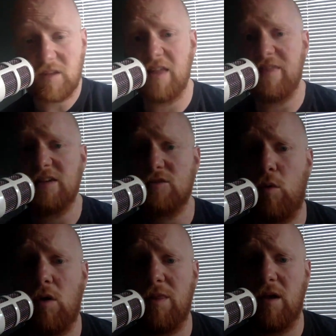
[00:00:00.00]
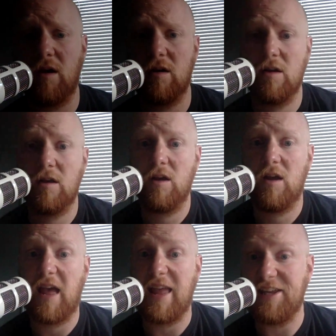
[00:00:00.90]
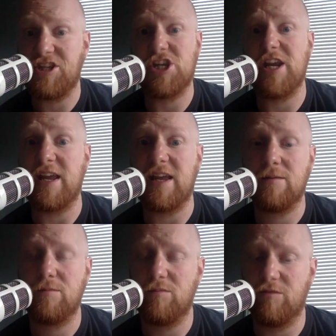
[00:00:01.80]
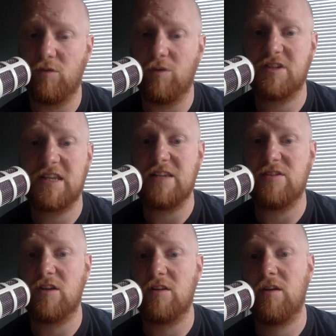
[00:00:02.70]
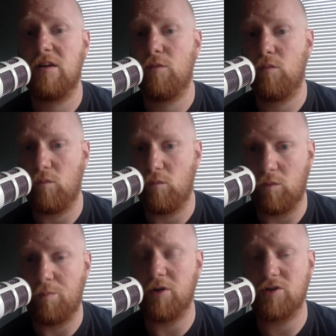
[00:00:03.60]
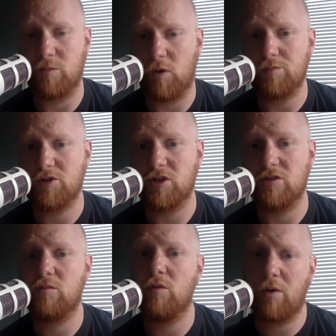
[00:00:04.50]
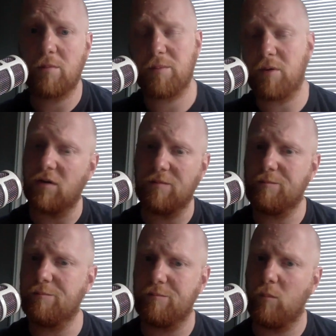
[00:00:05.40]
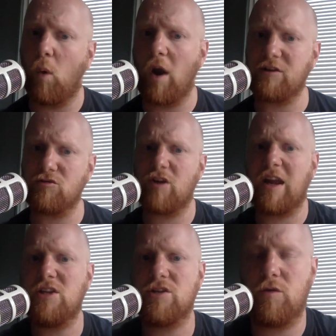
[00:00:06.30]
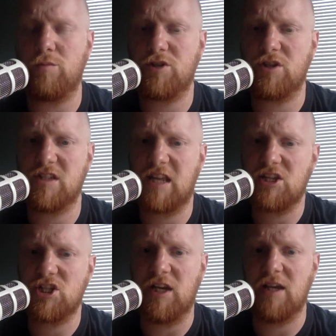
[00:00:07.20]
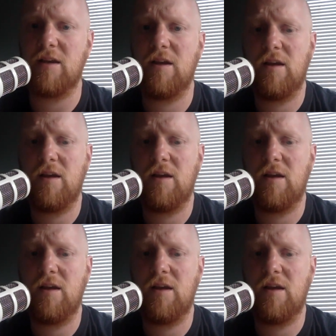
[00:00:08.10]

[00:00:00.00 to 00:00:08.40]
And that's one that each year before the season, we'll put some options and we'll probably put a wider range of options next year.